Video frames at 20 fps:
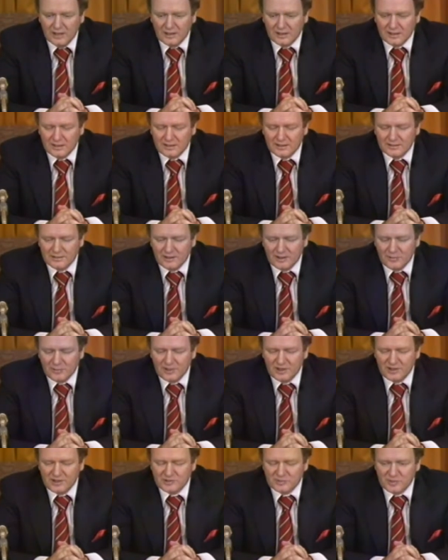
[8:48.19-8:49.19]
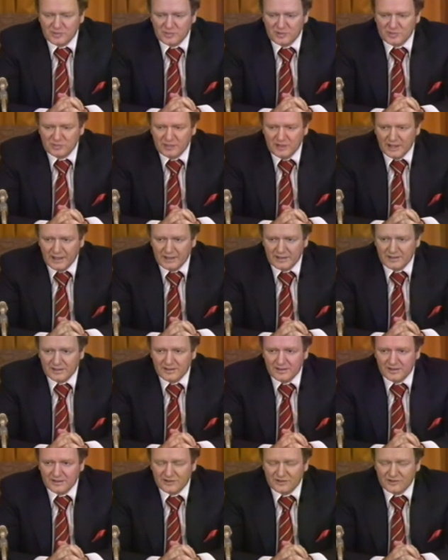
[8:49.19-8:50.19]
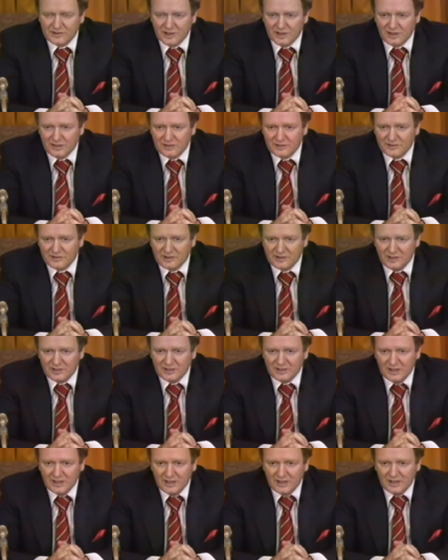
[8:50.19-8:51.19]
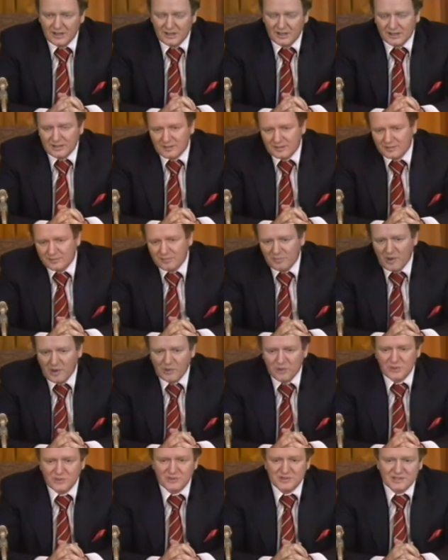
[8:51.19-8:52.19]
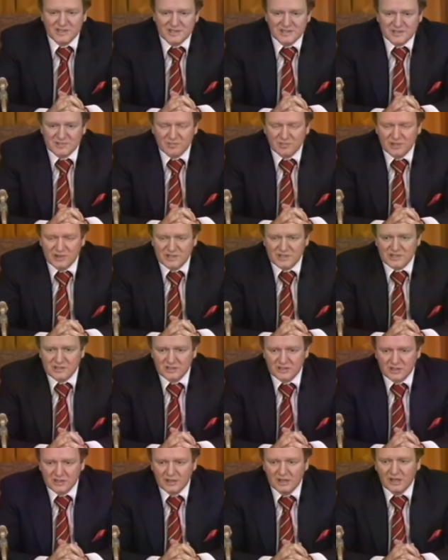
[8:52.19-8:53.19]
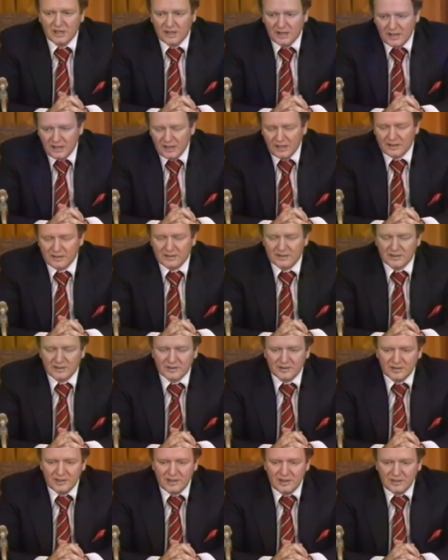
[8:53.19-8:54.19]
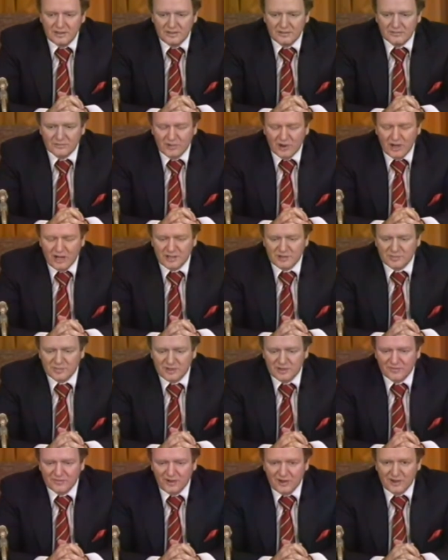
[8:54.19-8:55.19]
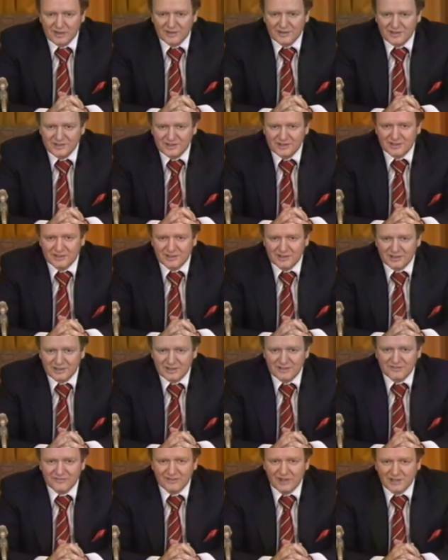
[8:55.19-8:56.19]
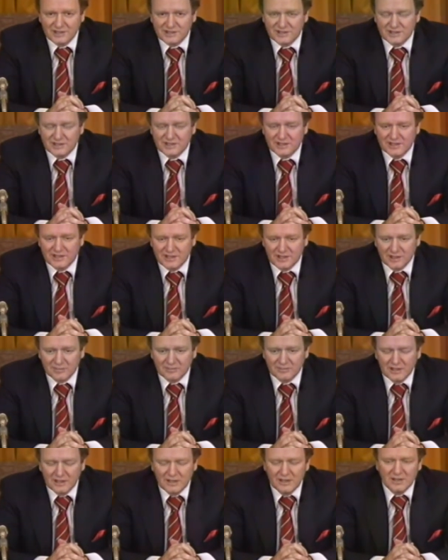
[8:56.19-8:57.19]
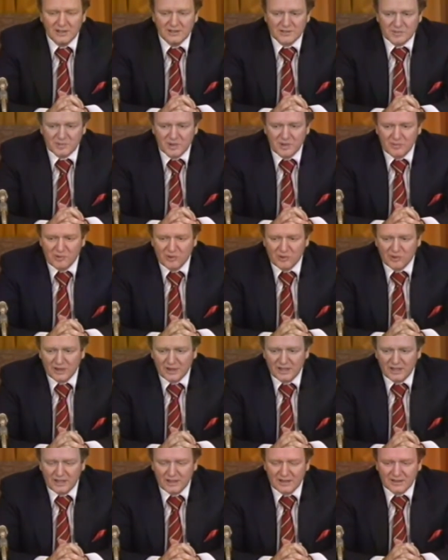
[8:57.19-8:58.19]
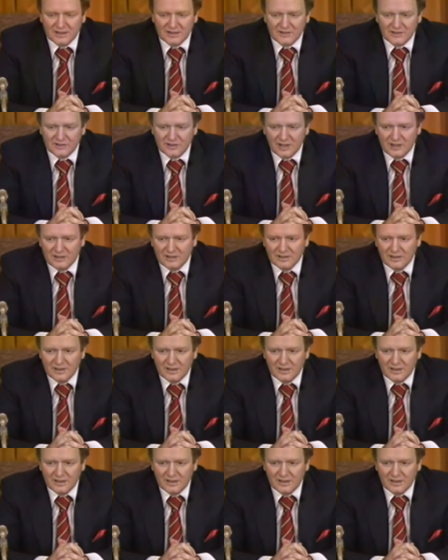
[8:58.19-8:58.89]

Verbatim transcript: uh, a policeman was planted in the cells. He uh, posed as a prisoner, and uh, the Rothman volunteered a confession to him. The Supreme Court of Canada said